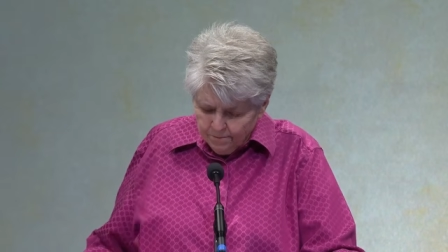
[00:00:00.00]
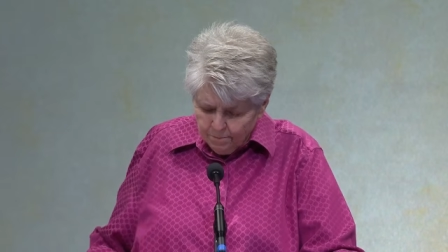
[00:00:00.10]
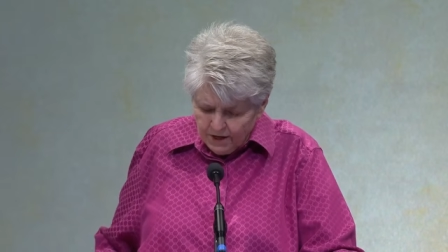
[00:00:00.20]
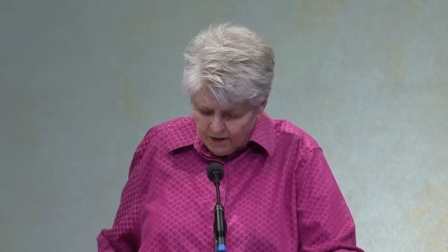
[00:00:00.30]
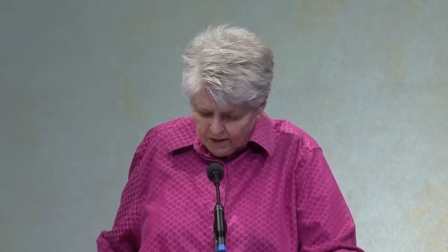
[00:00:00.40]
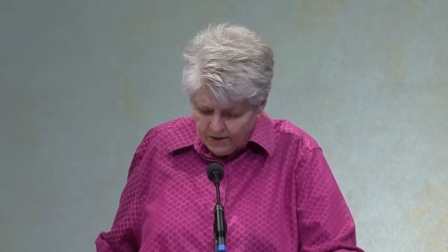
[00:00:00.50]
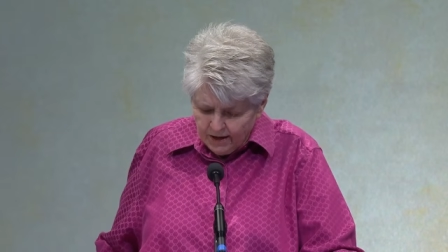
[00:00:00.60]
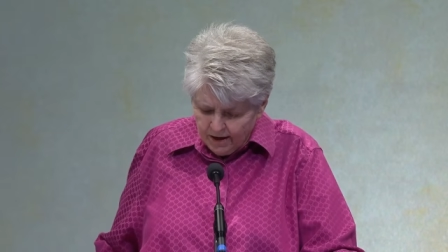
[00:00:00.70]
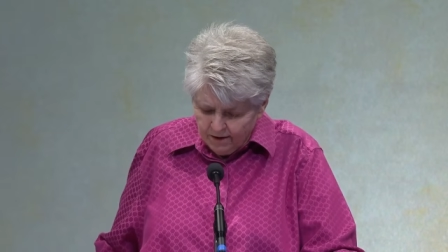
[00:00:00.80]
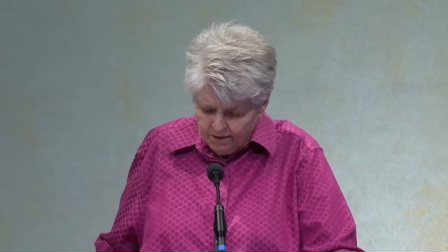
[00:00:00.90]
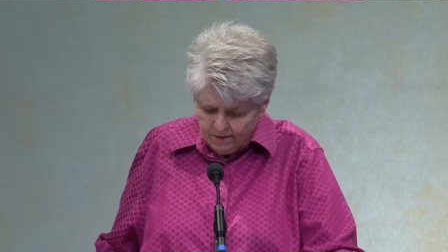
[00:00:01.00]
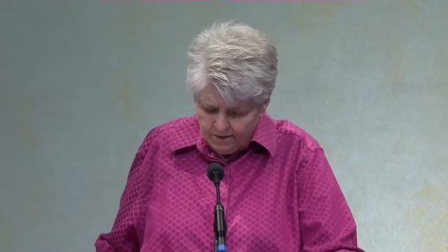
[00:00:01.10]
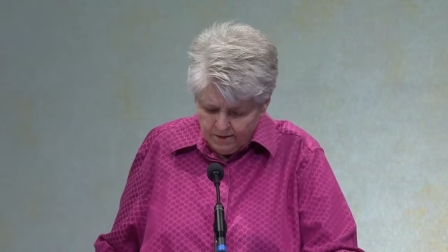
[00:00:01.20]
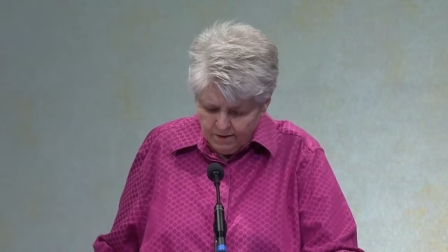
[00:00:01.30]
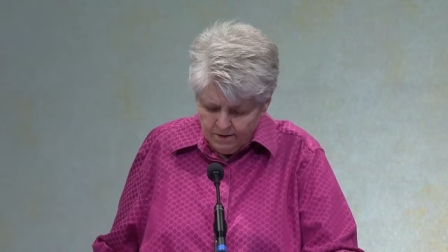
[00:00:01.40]
Be content.
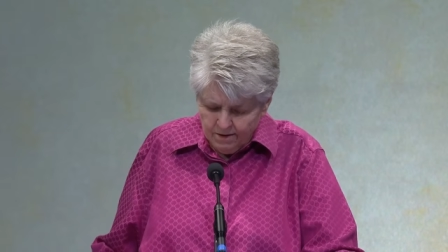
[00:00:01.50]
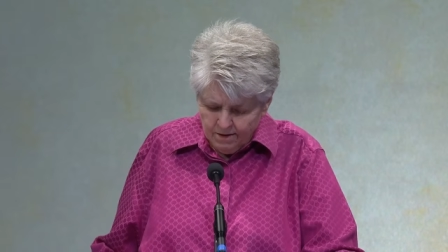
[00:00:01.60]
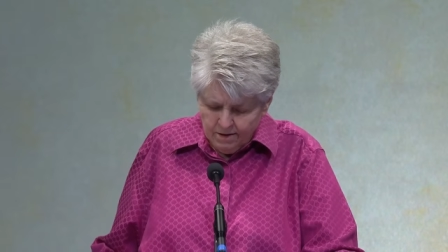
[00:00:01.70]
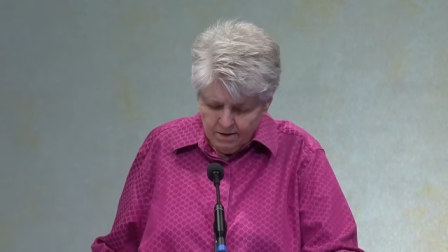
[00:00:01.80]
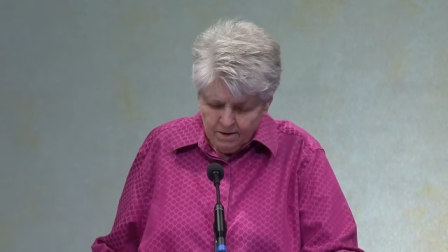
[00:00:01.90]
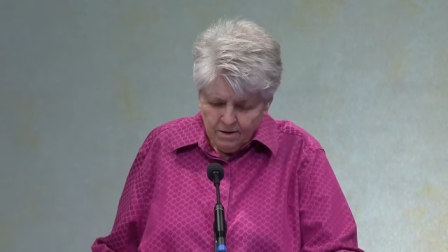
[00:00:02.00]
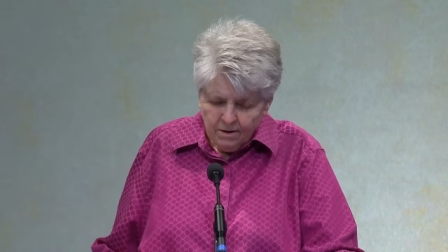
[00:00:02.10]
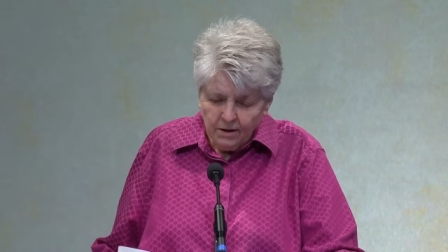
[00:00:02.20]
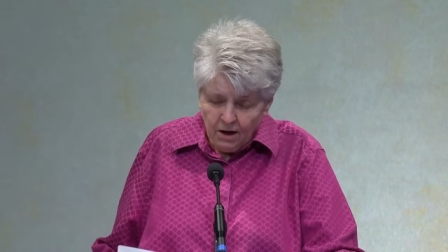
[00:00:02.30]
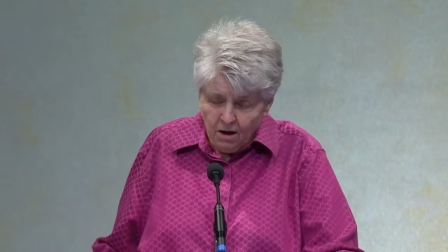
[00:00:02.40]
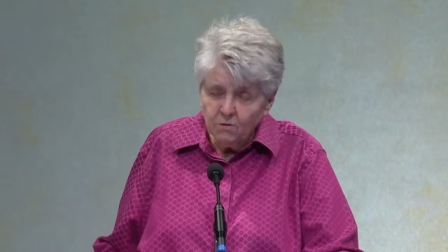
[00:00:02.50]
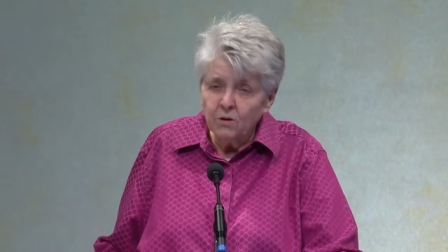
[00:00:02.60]
Count